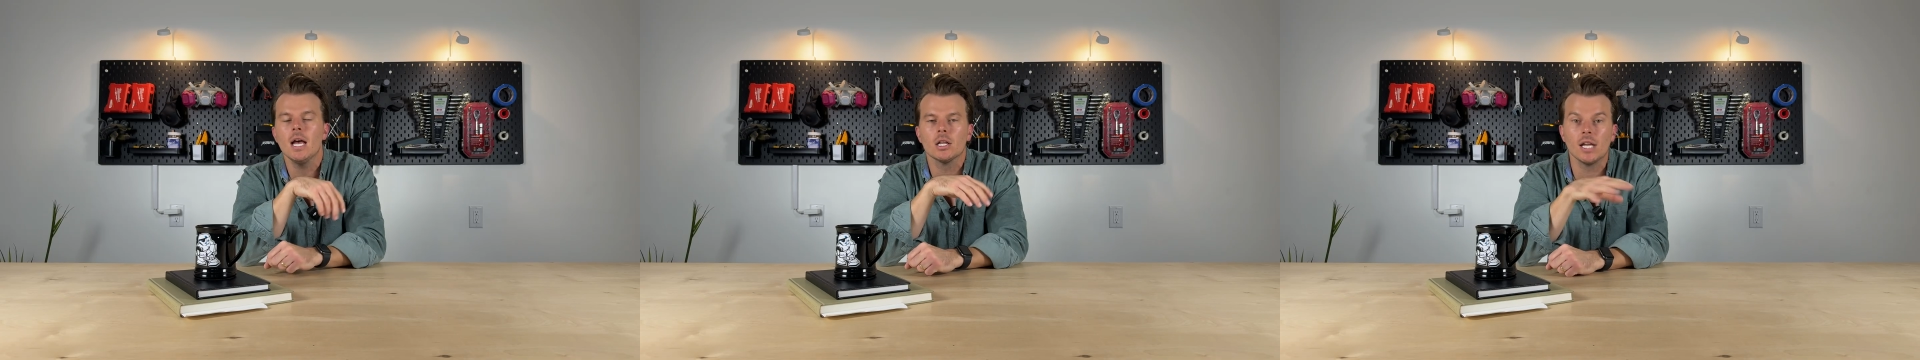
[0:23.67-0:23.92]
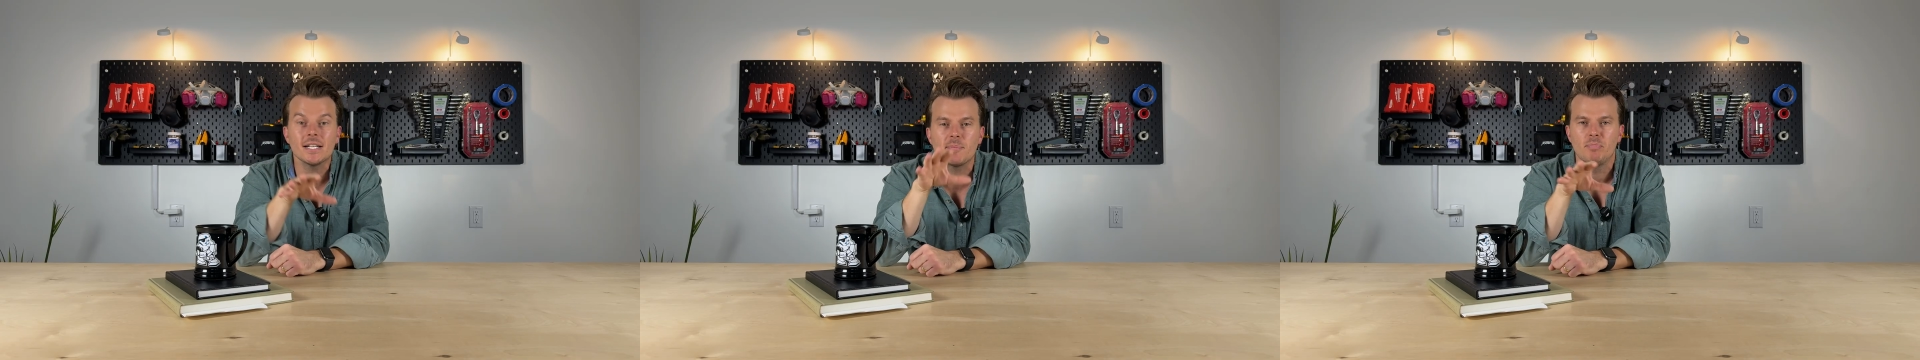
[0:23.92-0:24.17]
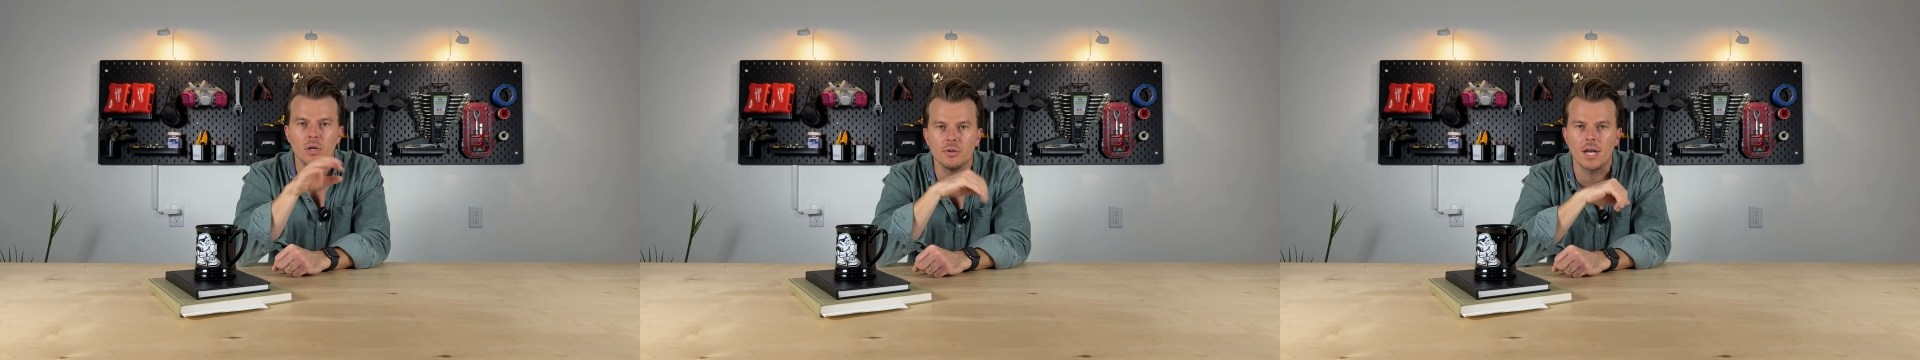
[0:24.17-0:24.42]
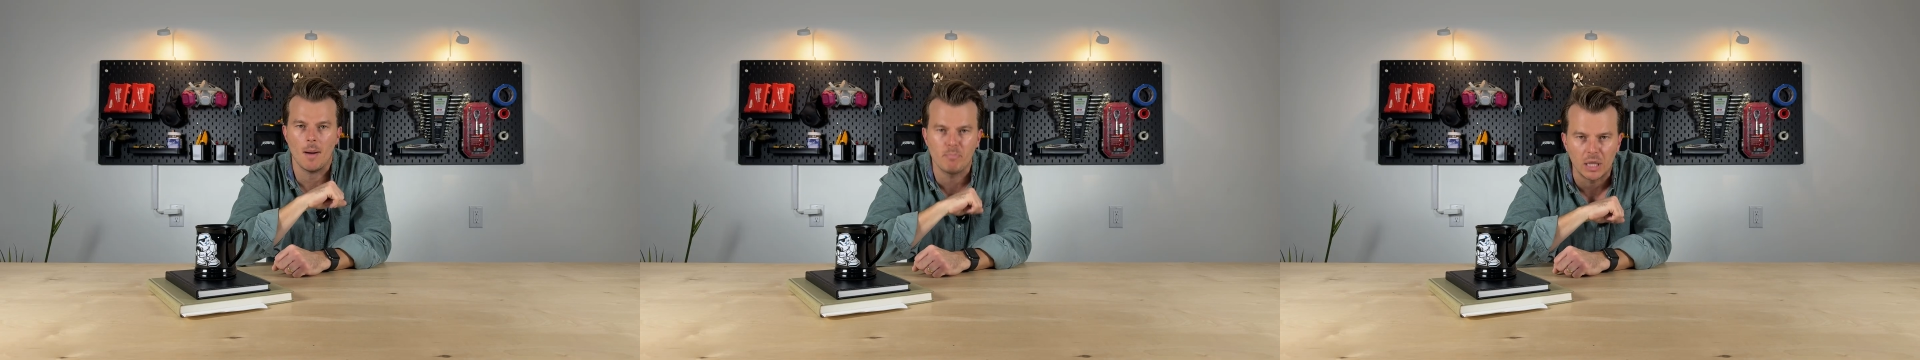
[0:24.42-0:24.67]
let's build
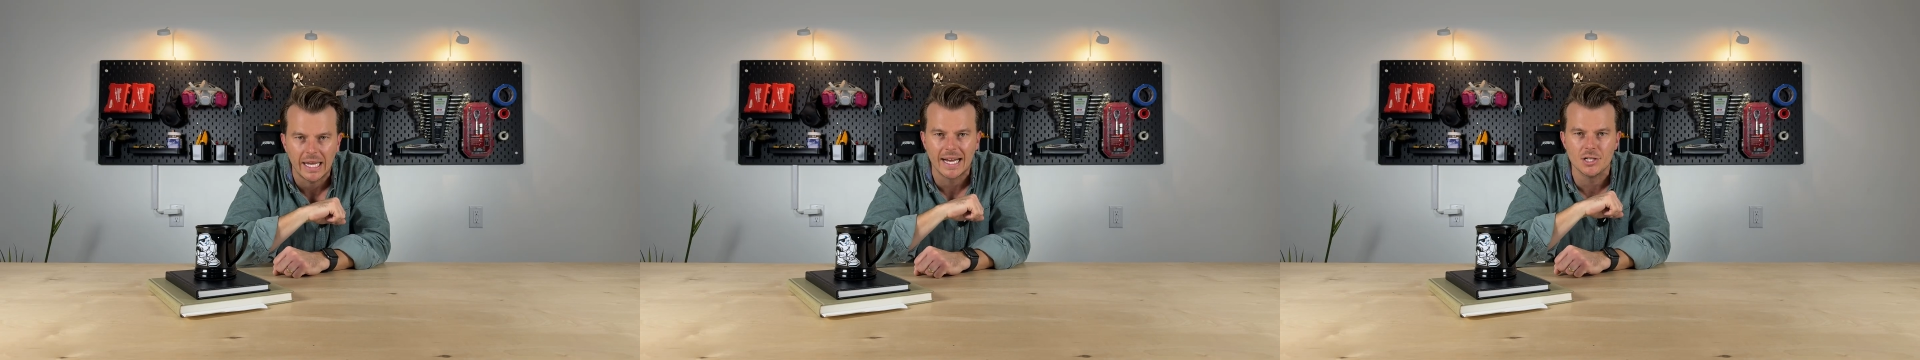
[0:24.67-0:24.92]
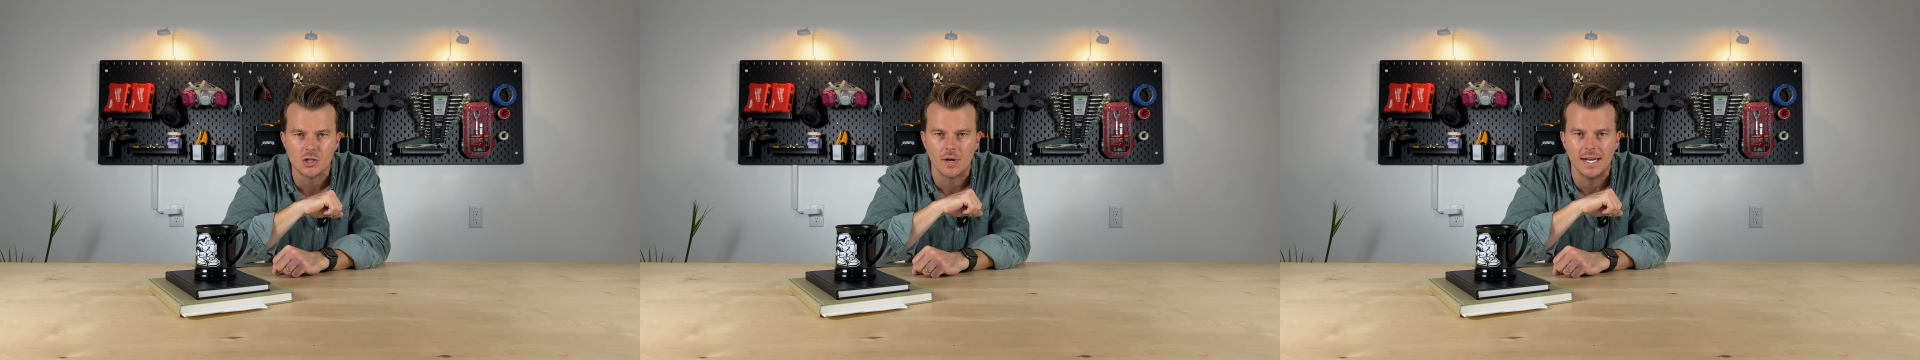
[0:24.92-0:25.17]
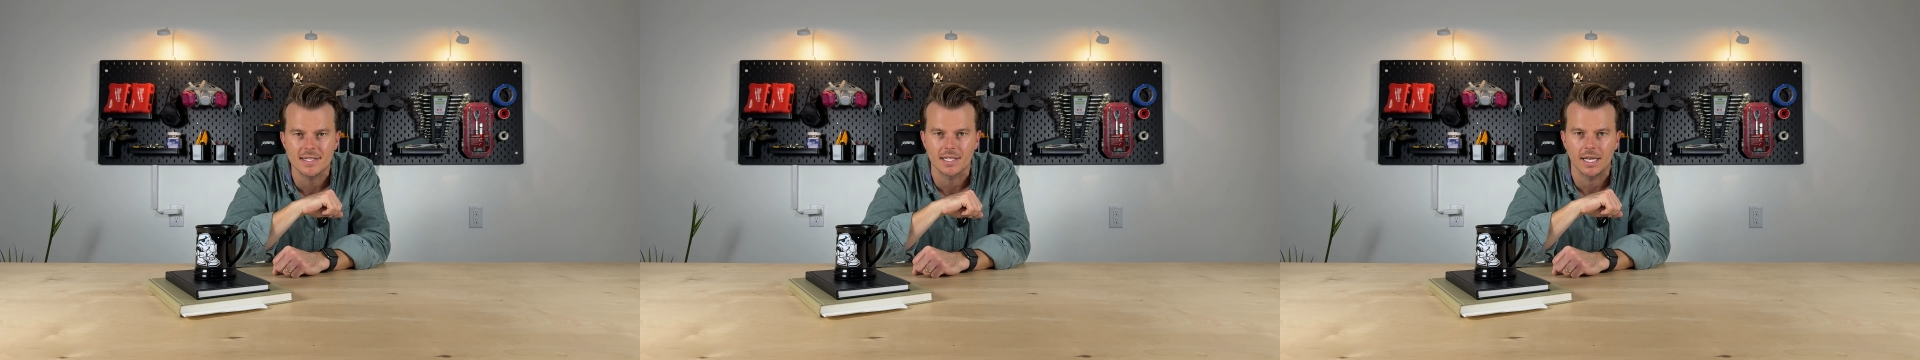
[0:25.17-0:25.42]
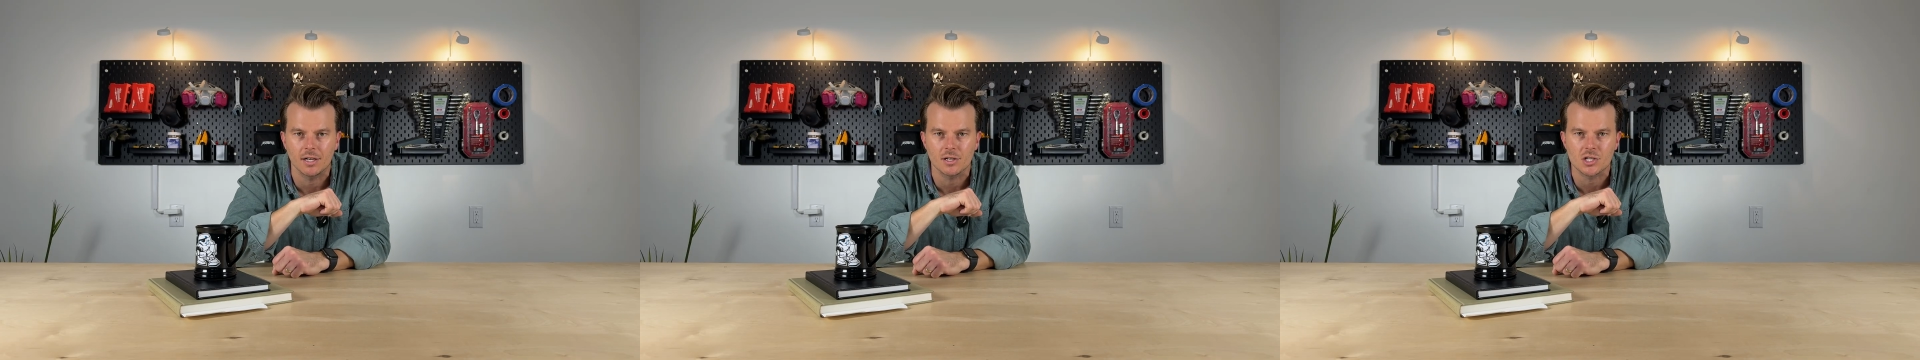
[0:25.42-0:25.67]
a plant
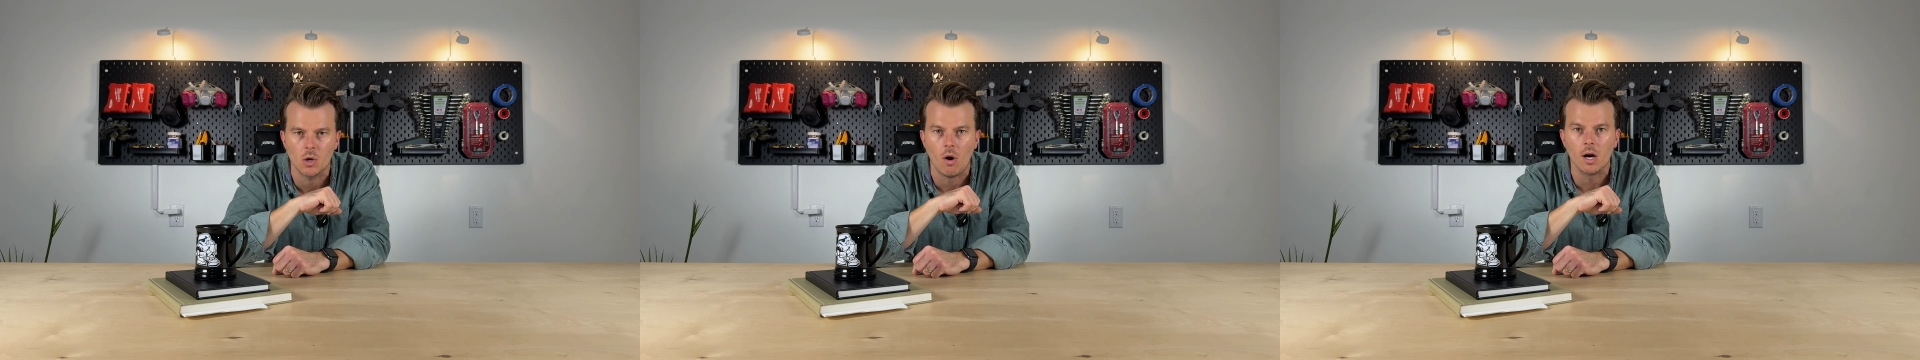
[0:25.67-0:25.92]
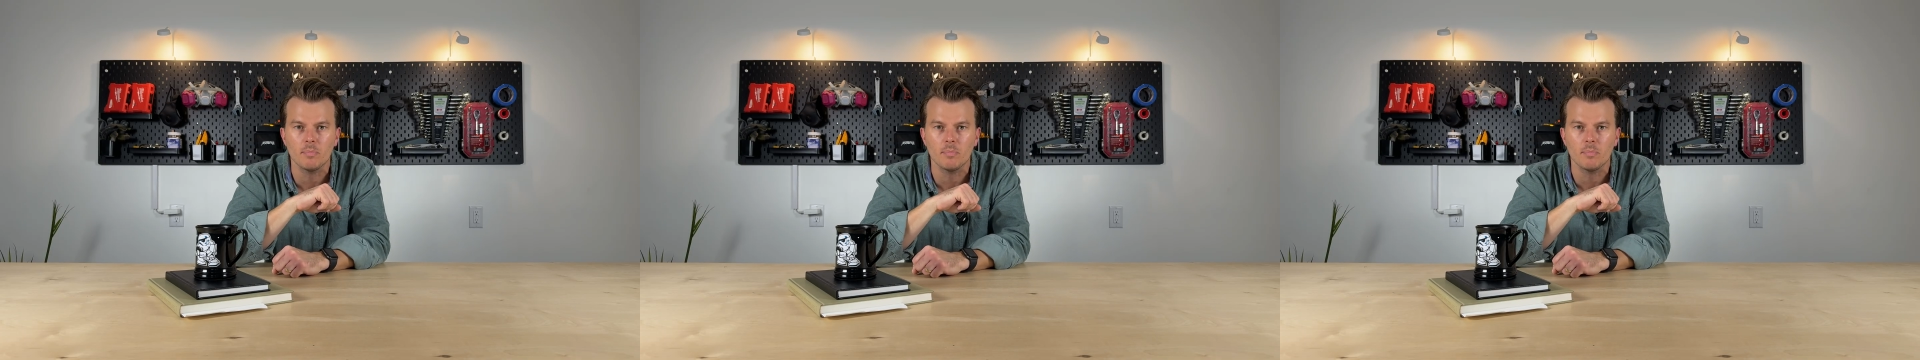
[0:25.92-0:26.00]
translator so our